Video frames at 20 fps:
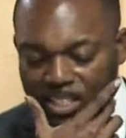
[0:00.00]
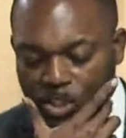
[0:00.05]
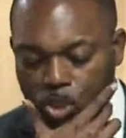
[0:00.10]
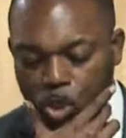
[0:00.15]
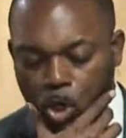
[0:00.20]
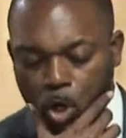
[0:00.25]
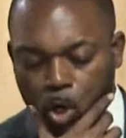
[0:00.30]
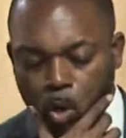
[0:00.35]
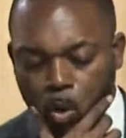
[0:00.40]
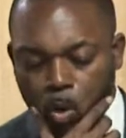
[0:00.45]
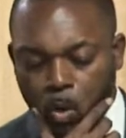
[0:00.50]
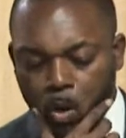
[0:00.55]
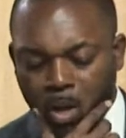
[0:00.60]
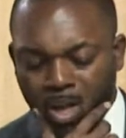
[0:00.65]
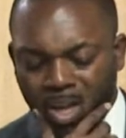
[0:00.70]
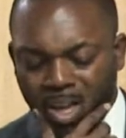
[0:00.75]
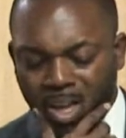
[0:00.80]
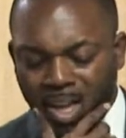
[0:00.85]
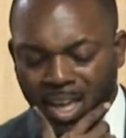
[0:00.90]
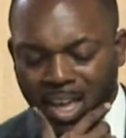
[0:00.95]
so
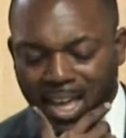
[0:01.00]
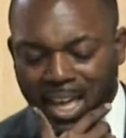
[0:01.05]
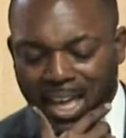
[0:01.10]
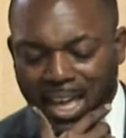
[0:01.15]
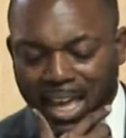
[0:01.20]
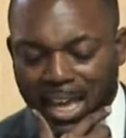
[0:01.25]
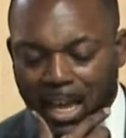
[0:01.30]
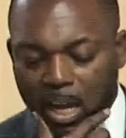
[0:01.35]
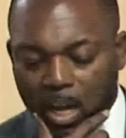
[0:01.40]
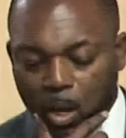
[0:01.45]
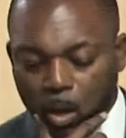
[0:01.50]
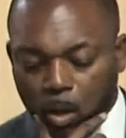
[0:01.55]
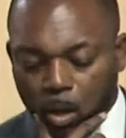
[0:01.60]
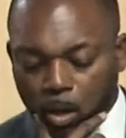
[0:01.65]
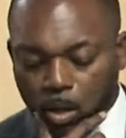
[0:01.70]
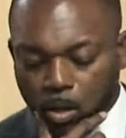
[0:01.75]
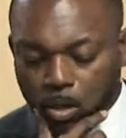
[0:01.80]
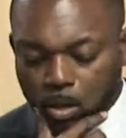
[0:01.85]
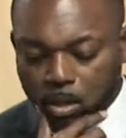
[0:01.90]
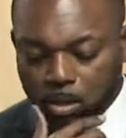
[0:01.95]

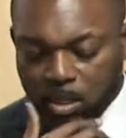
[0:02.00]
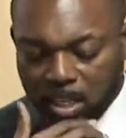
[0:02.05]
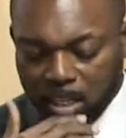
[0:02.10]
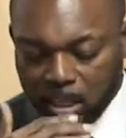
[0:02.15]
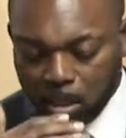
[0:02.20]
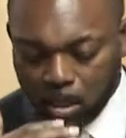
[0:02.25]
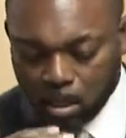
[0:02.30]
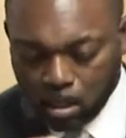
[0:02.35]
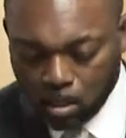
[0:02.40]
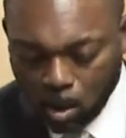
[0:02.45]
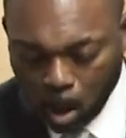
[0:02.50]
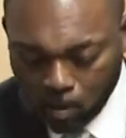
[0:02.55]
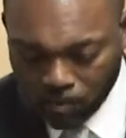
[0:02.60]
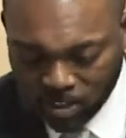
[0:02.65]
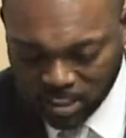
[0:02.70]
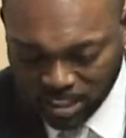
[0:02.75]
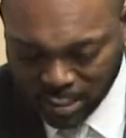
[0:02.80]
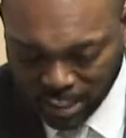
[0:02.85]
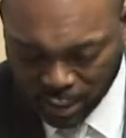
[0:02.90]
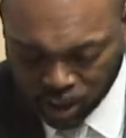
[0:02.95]
the
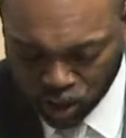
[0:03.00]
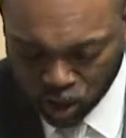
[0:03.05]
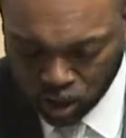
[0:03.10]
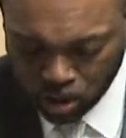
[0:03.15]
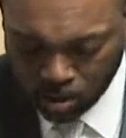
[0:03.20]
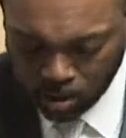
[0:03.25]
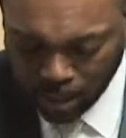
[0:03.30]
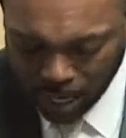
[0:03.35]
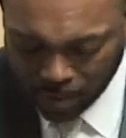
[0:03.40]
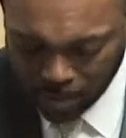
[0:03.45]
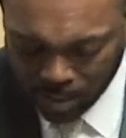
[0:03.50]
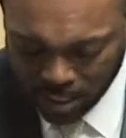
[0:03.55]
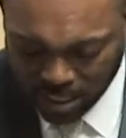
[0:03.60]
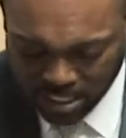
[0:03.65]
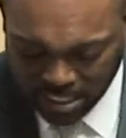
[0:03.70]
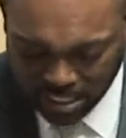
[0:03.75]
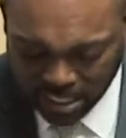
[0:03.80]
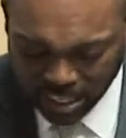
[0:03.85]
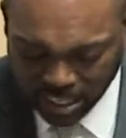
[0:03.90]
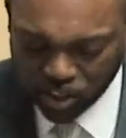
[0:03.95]
conversation and the
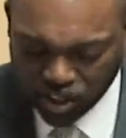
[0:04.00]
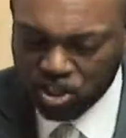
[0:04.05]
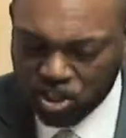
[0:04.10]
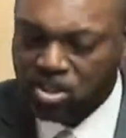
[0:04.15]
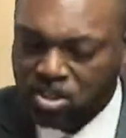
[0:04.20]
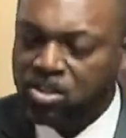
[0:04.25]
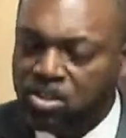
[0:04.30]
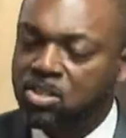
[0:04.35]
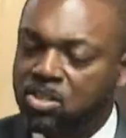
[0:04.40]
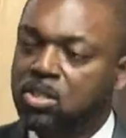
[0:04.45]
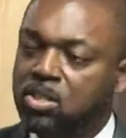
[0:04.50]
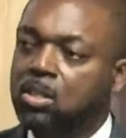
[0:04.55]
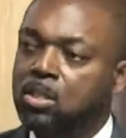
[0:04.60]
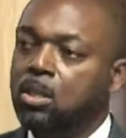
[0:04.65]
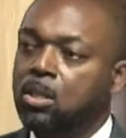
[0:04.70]
discussions